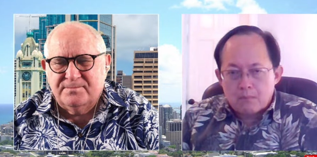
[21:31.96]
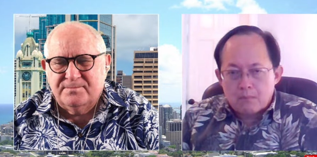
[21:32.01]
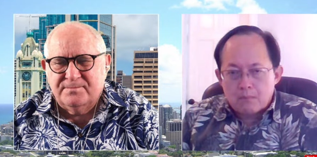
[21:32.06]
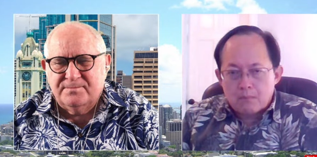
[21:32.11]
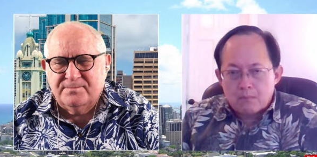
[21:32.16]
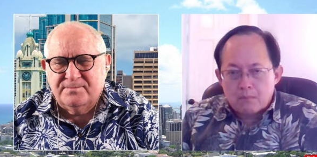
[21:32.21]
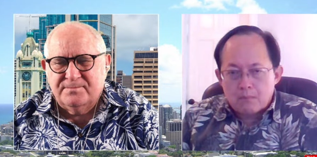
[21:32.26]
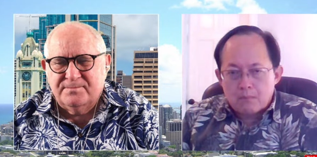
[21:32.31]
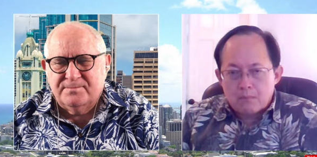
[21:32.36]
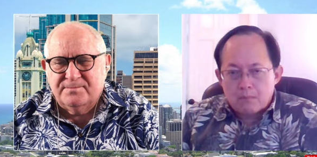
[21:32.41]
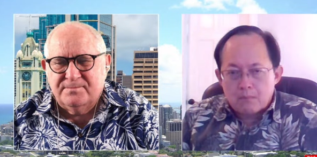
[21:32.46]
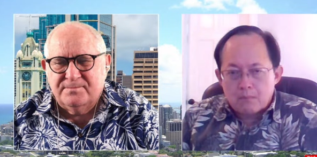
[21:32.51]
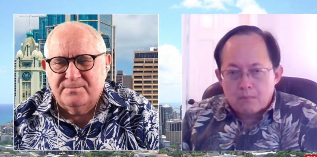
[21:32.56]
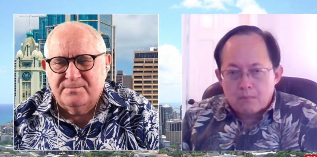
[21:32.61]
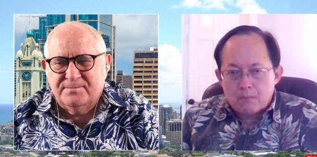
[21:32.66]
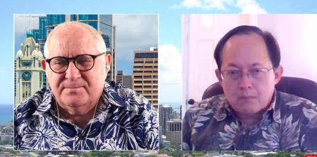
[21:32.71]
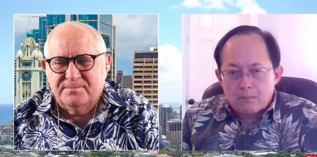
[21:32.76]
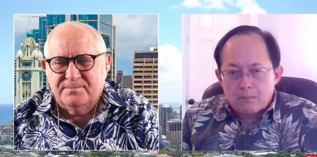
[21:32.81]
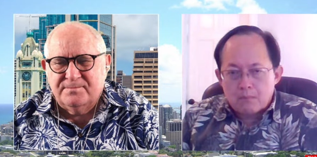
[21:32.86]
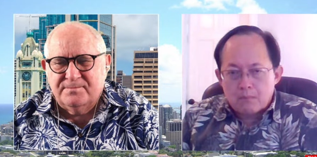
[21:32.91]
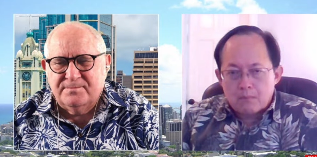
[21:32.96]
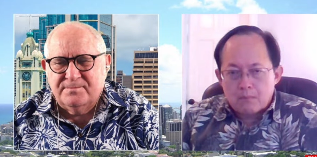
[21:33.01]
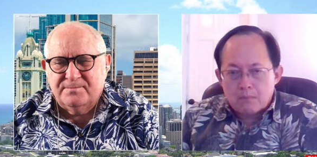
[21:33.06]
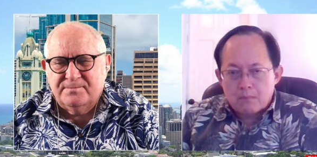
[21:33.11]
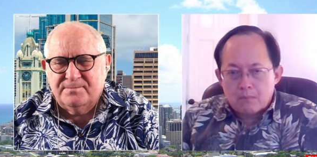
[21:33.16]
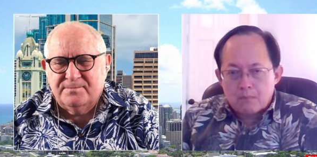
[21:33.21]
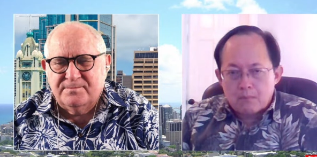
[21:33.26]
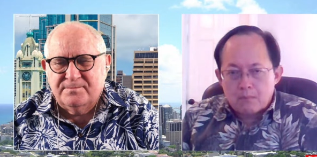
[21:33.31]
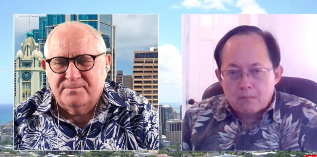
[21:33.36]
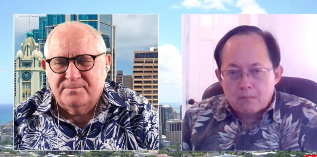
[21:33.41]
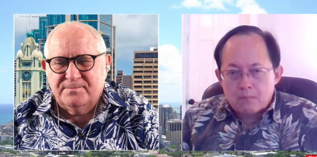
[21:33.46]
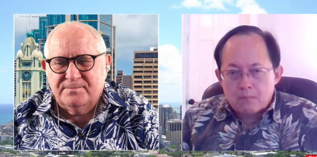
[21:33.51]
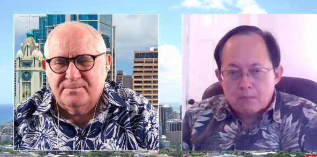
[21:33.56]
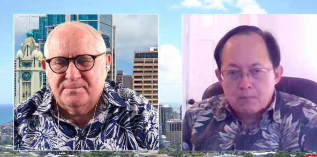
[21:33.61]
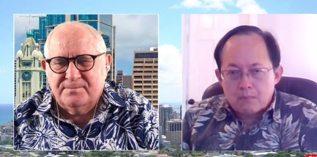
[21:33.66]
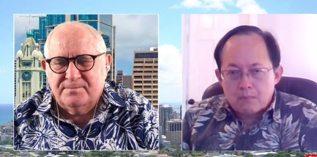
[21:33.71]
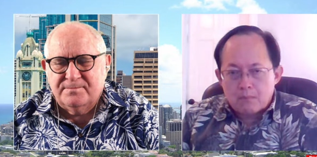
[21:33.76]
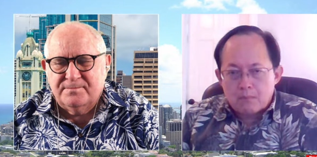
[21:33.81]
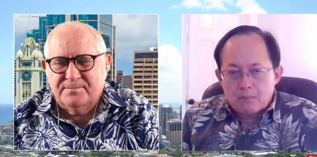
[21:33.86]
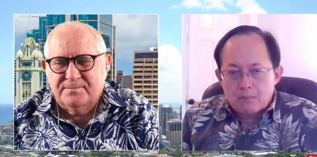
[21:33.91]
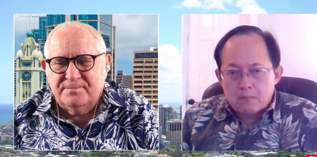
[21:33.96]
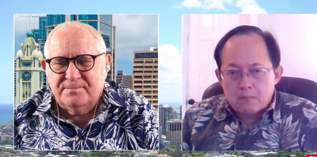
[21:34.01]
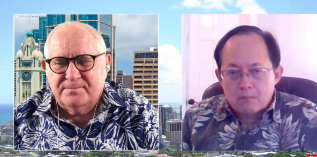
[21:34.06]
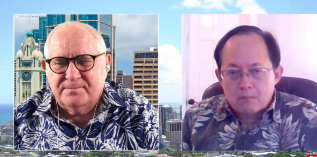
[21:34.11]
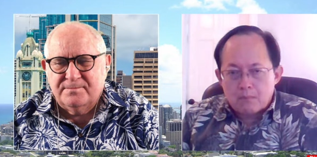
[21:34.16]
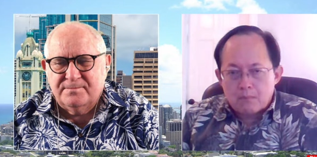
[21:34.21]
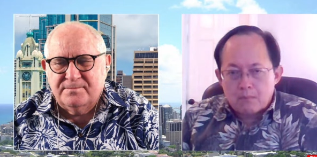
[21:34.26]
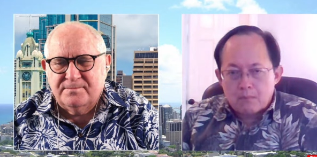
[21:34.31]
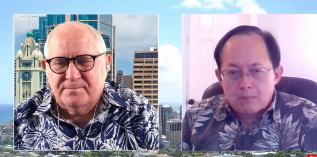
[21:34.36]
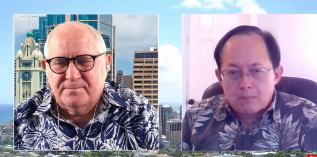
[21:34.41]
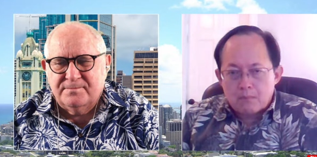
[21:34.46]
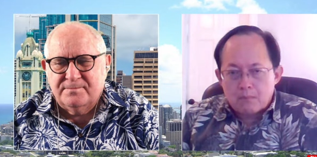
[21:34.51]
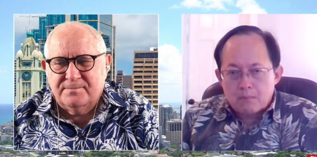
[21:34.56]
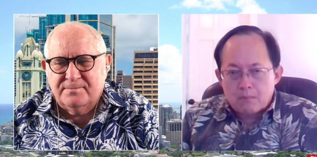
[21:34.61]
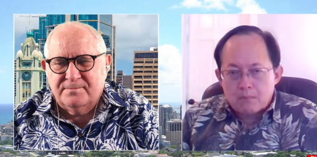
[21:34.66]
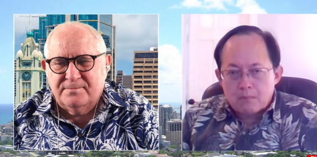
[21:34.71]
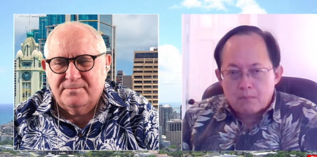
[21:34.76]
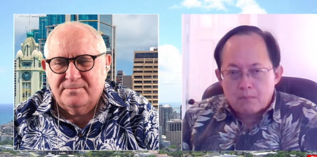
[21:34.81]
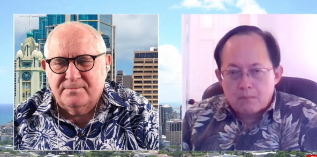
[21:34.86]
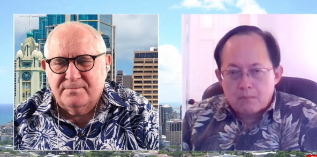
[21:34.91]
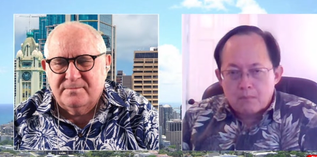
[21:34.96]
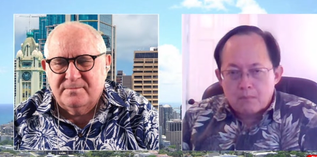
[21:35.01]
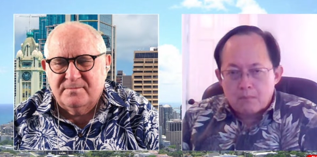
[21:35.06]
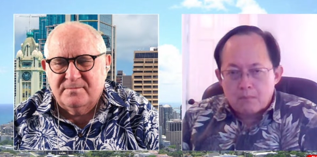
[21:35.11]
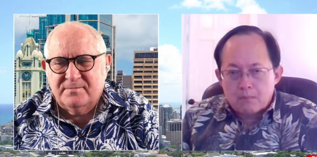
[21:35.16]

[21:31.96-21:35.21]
No one is speaking in this clip.